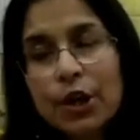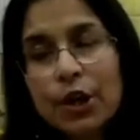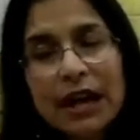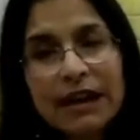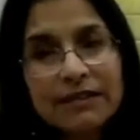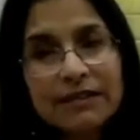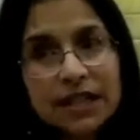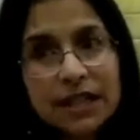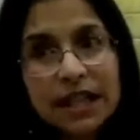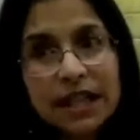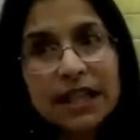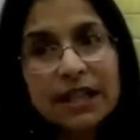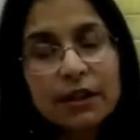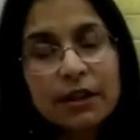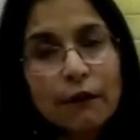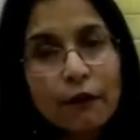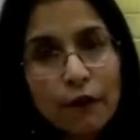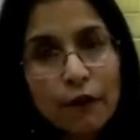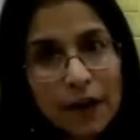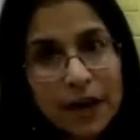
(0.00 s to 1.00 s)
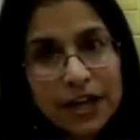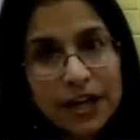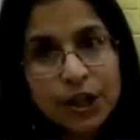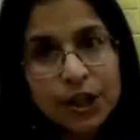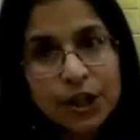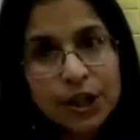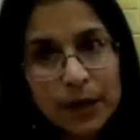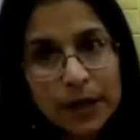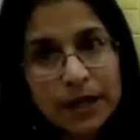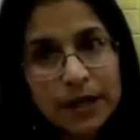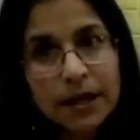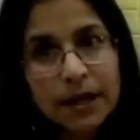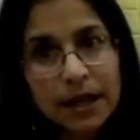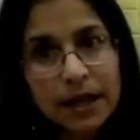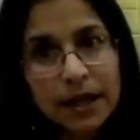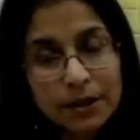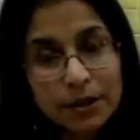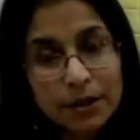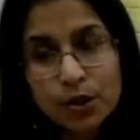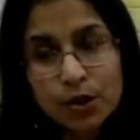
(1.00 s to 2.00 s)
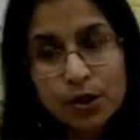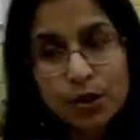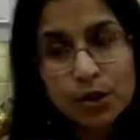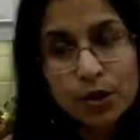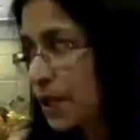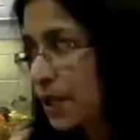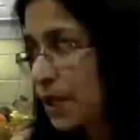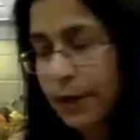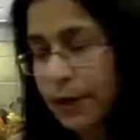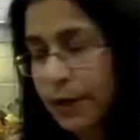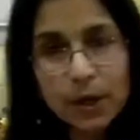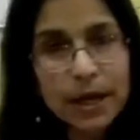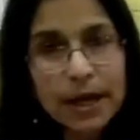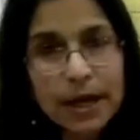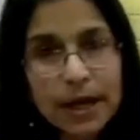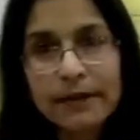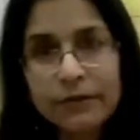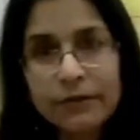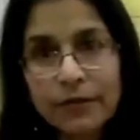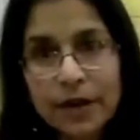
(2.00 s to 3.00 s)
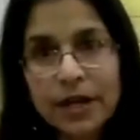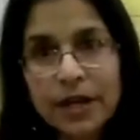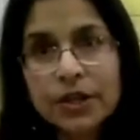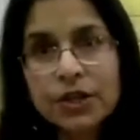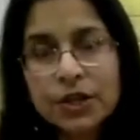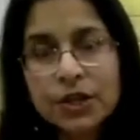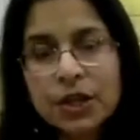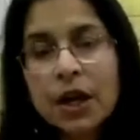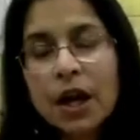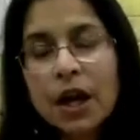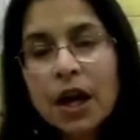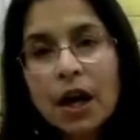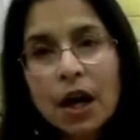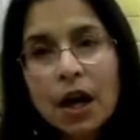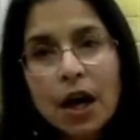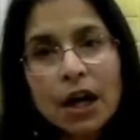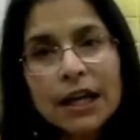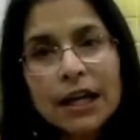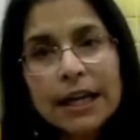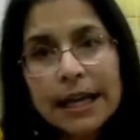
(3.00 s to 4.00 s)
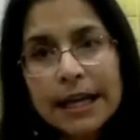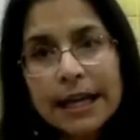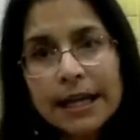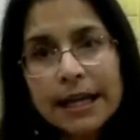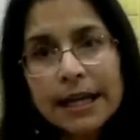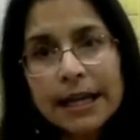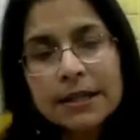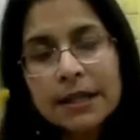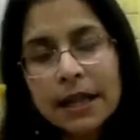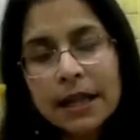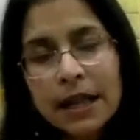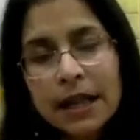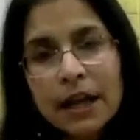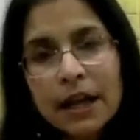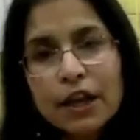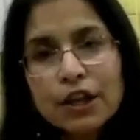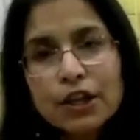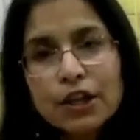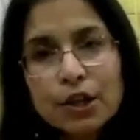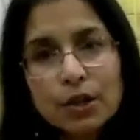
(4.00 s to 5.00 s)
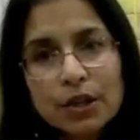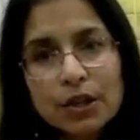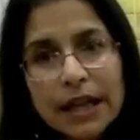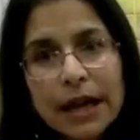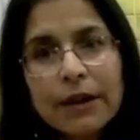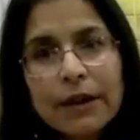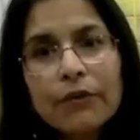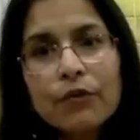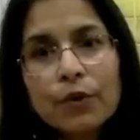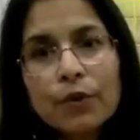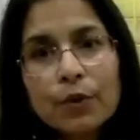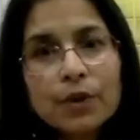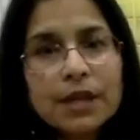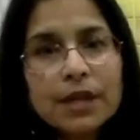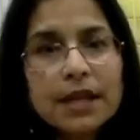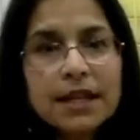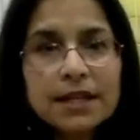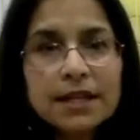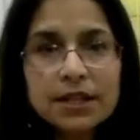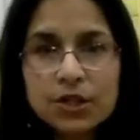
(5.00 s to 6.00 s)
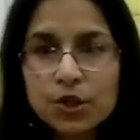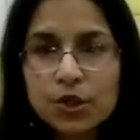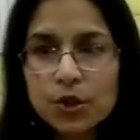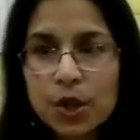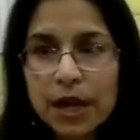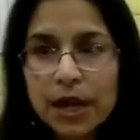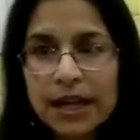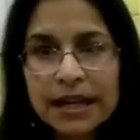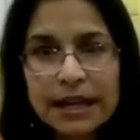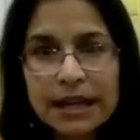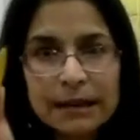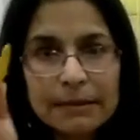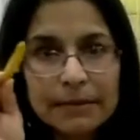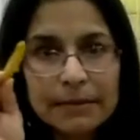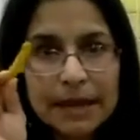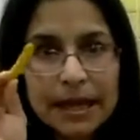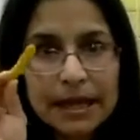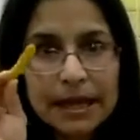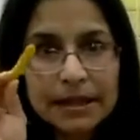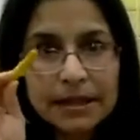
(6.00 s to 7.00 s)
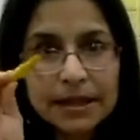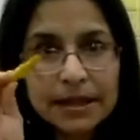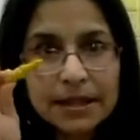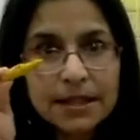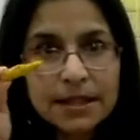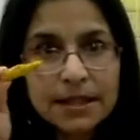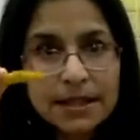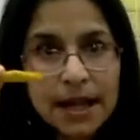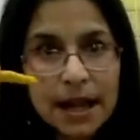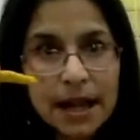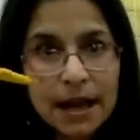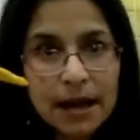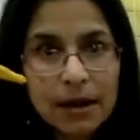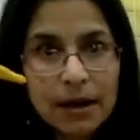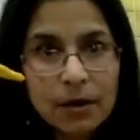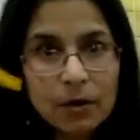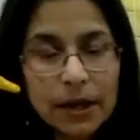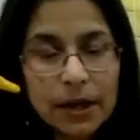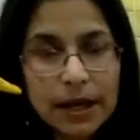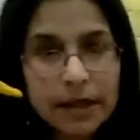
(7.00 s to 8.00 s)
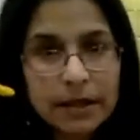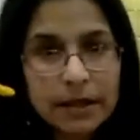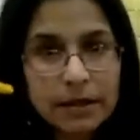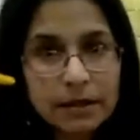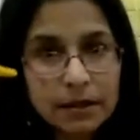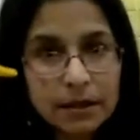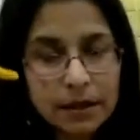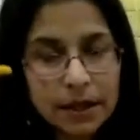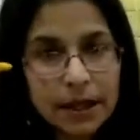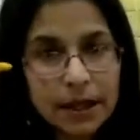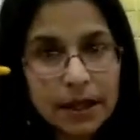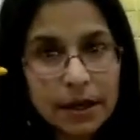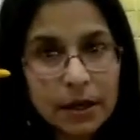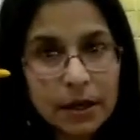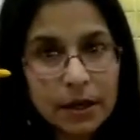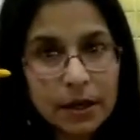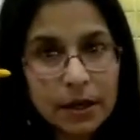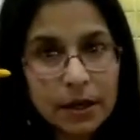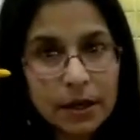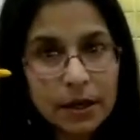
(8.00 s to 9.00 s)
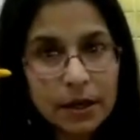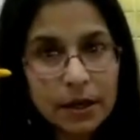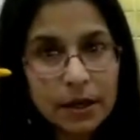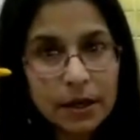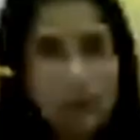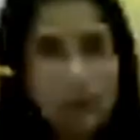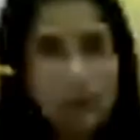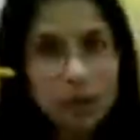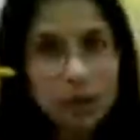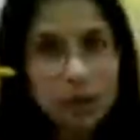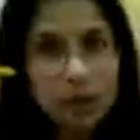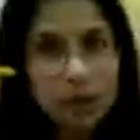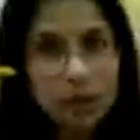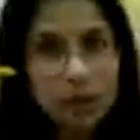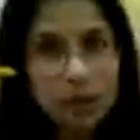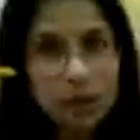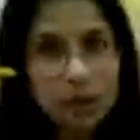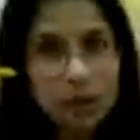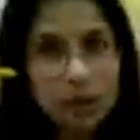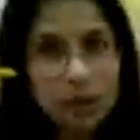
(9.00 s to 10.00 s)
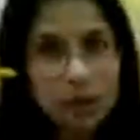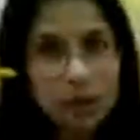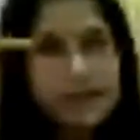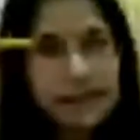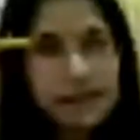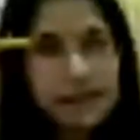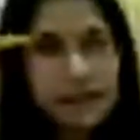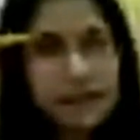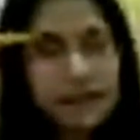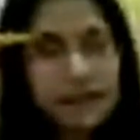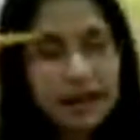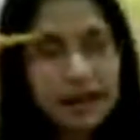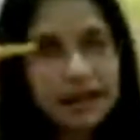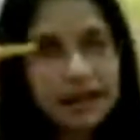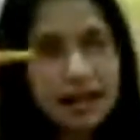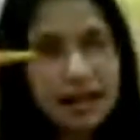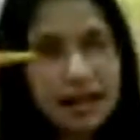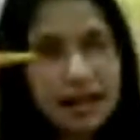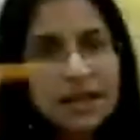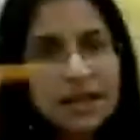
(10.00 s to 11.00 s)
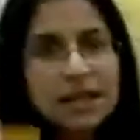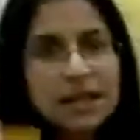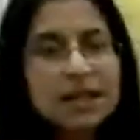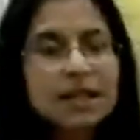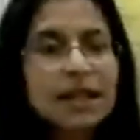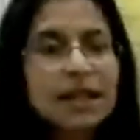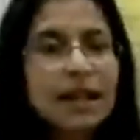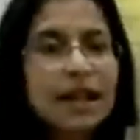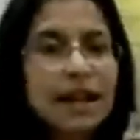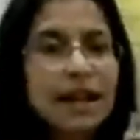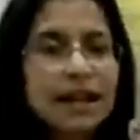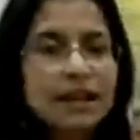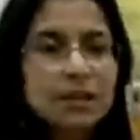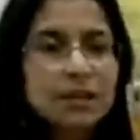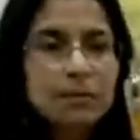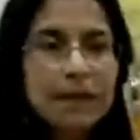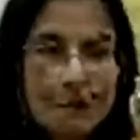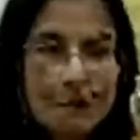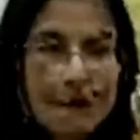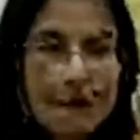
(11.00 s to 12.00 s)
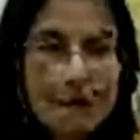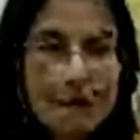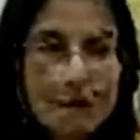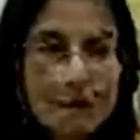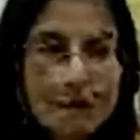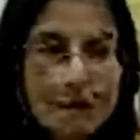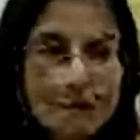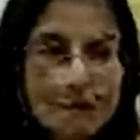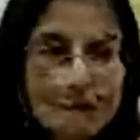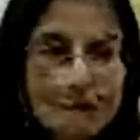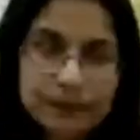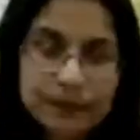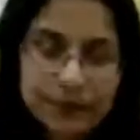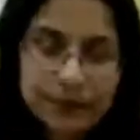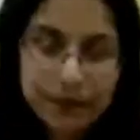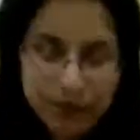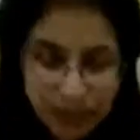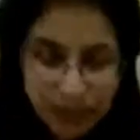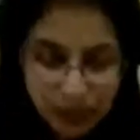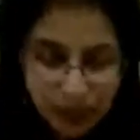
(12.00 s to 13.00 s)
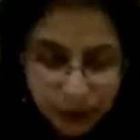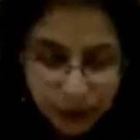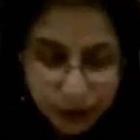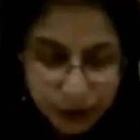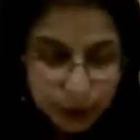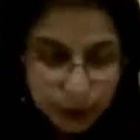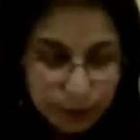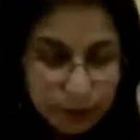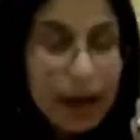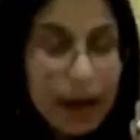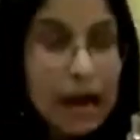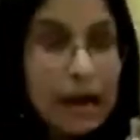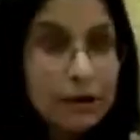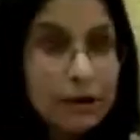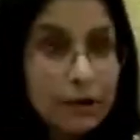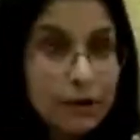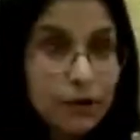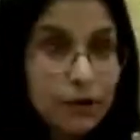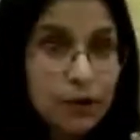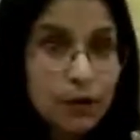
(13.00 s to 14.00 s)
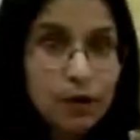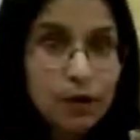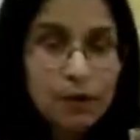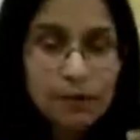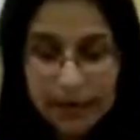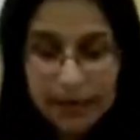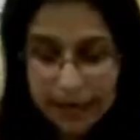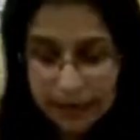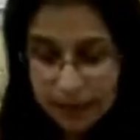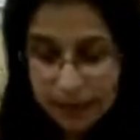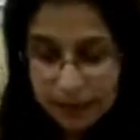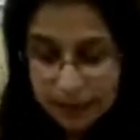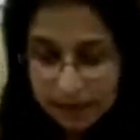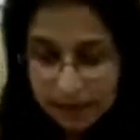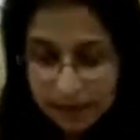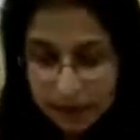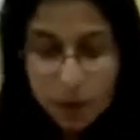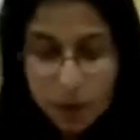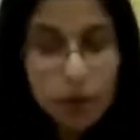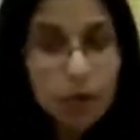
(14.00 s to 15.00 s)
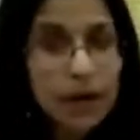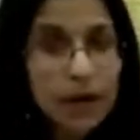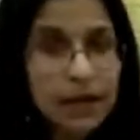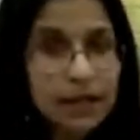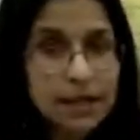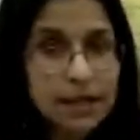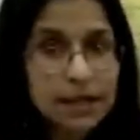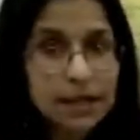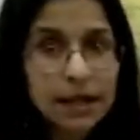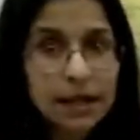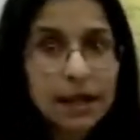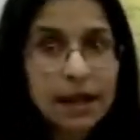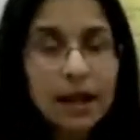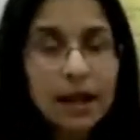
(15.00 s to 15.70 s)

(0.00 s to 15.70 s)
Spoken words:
that you have seen, the fresh one in the stores, I don't have fresh on hand. So that root is dried up, and this is how it looks. And this is made into powder. So powder form is what